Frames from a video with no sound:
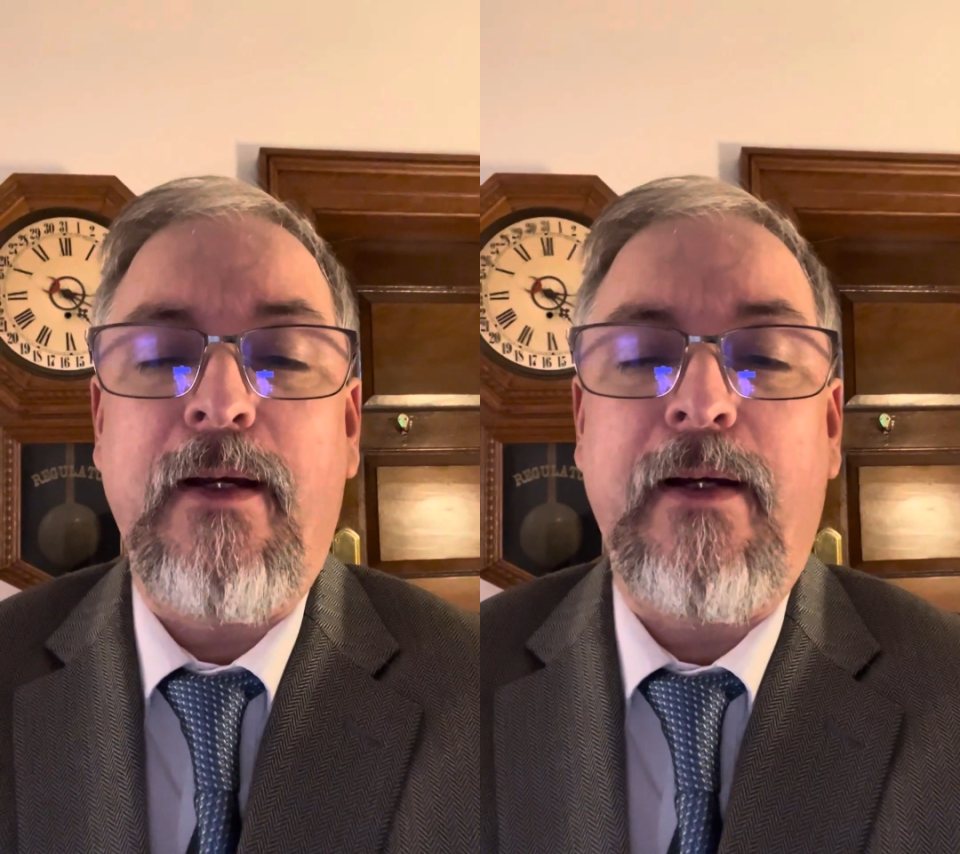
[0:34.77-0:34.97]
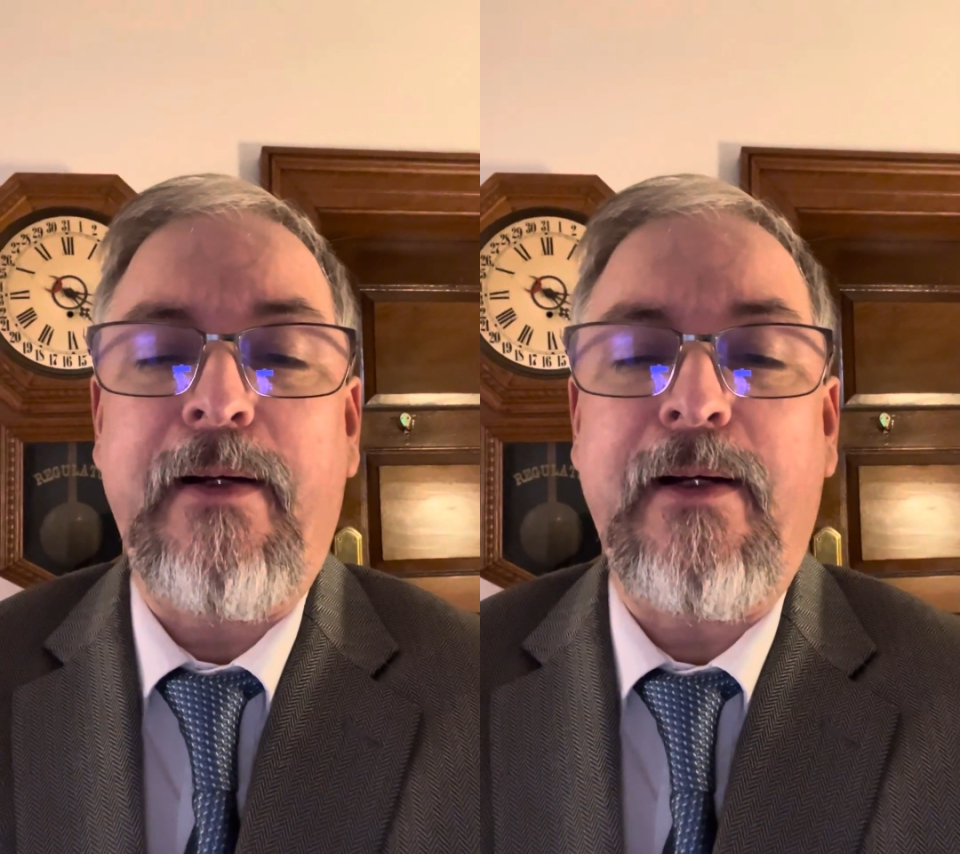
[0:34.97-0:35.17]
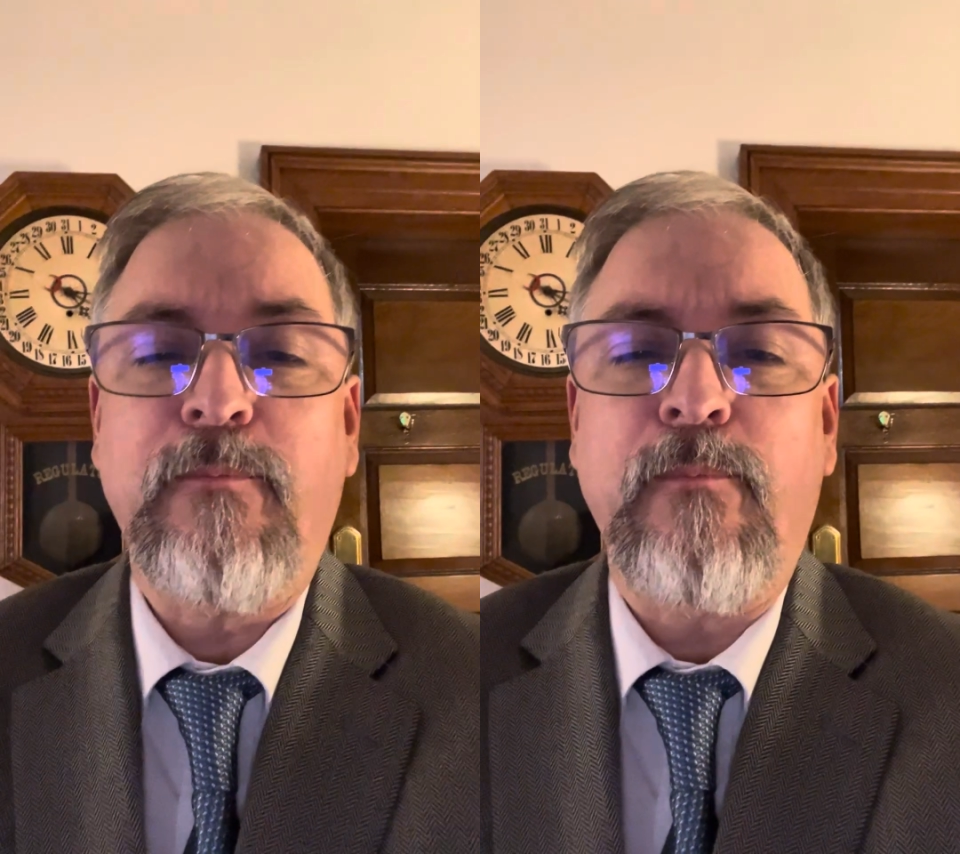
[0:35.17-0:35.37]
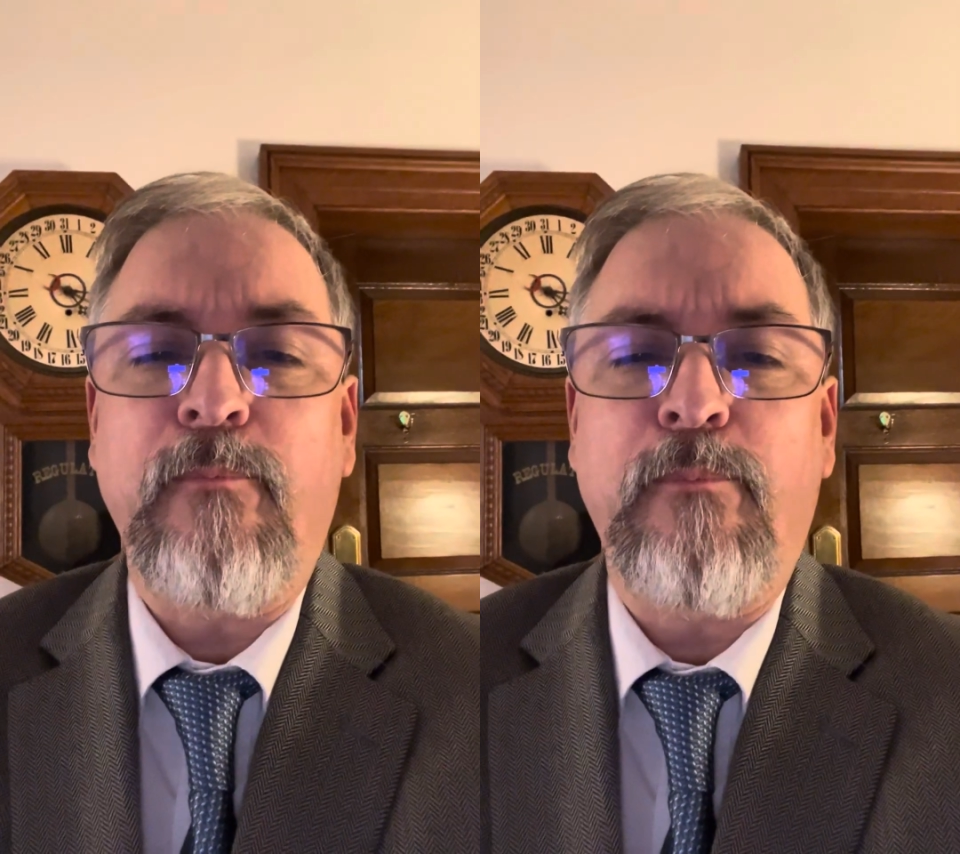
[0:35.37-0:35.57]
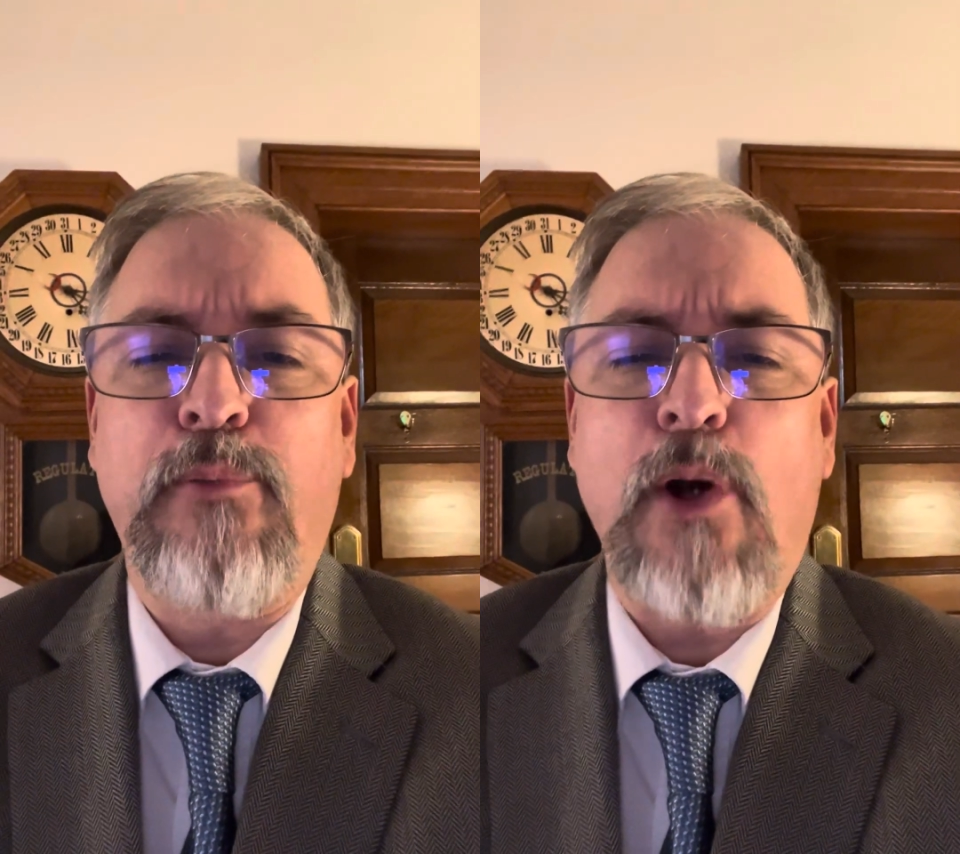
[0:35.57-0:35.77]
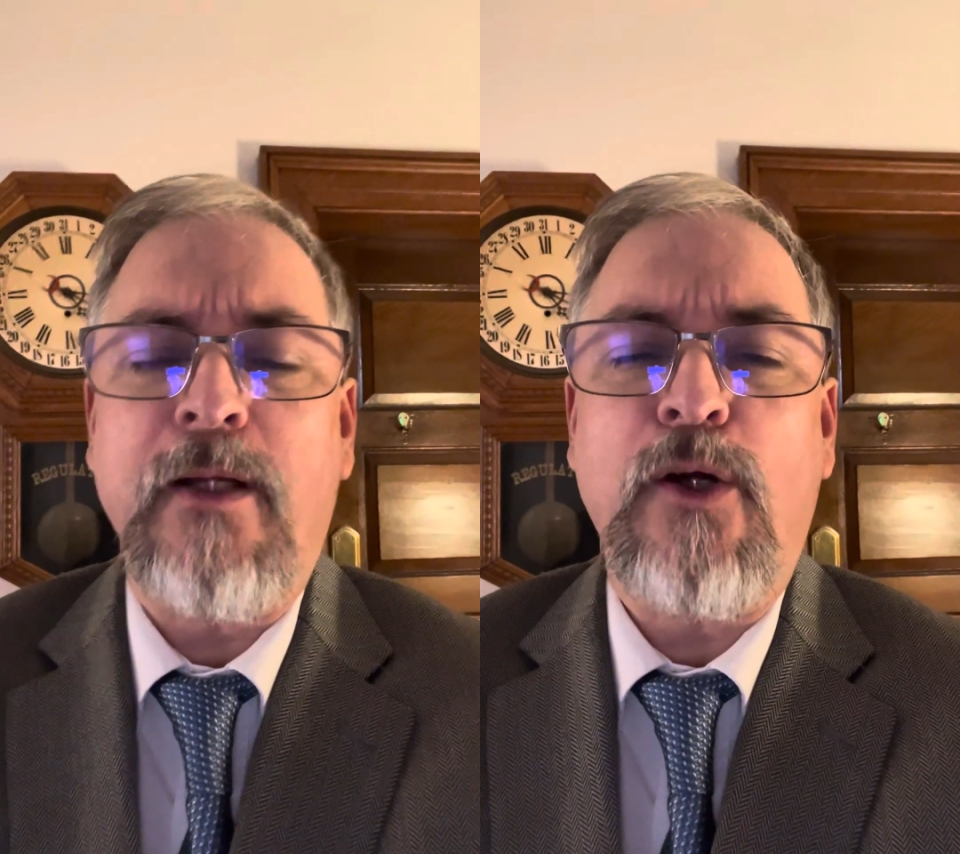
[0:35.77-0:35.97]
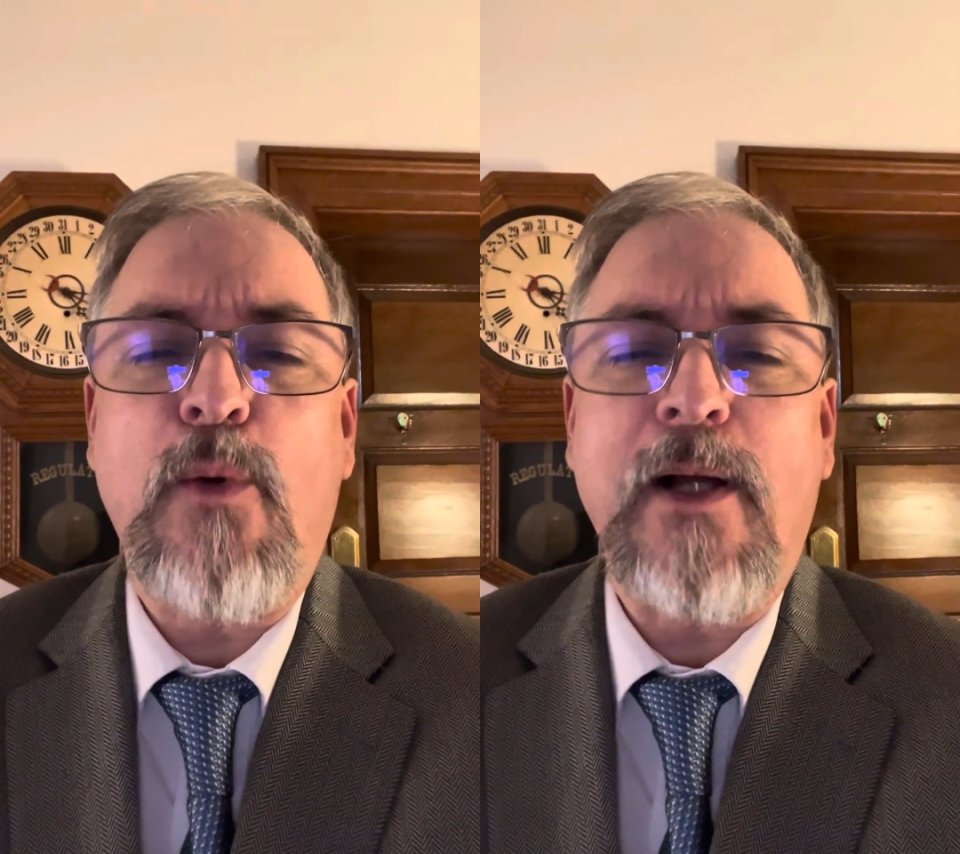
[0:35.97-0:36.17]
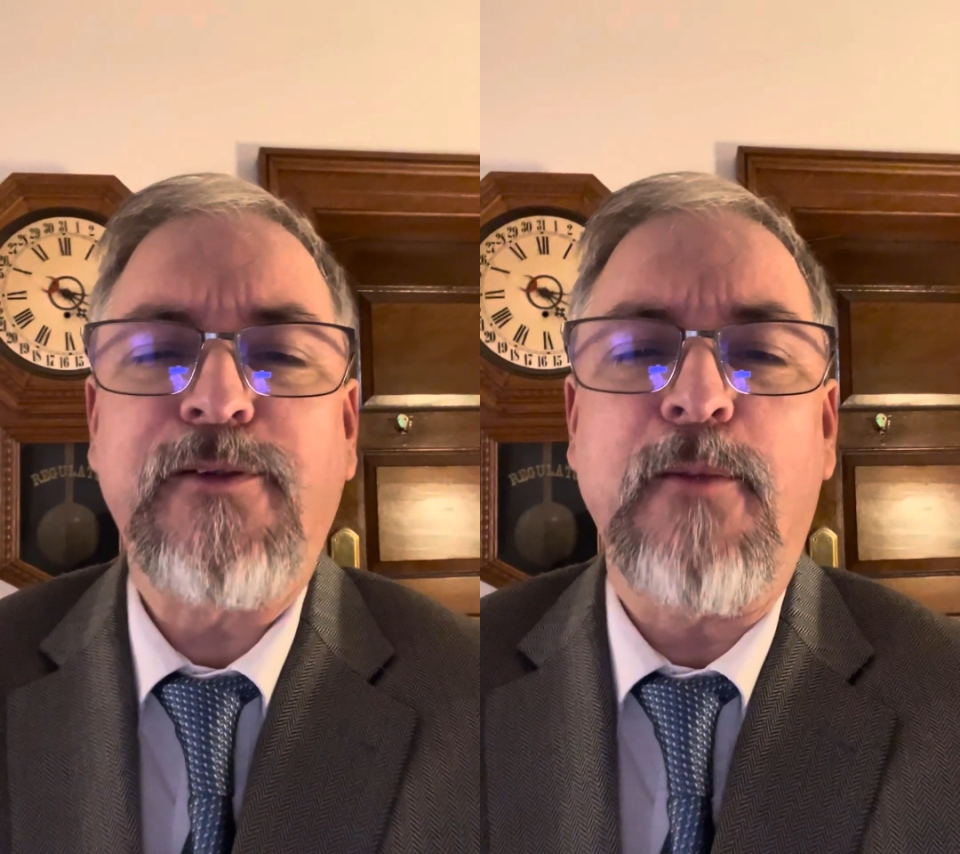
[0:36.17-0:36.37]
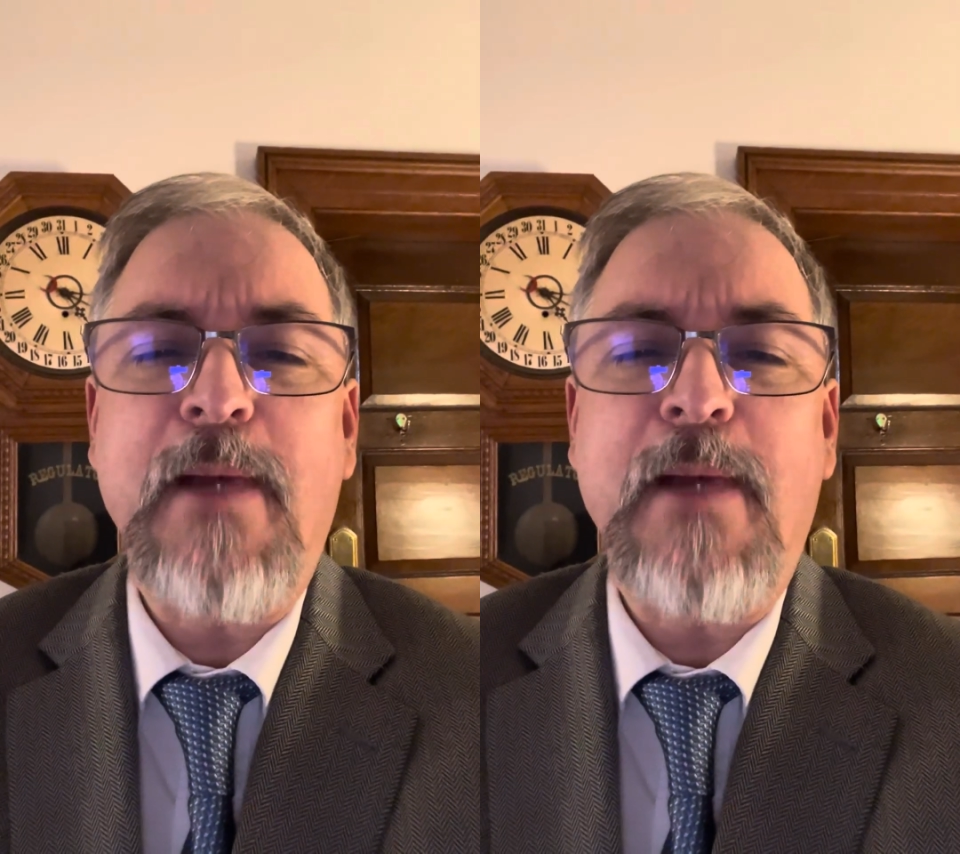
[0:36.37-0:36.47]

brought into question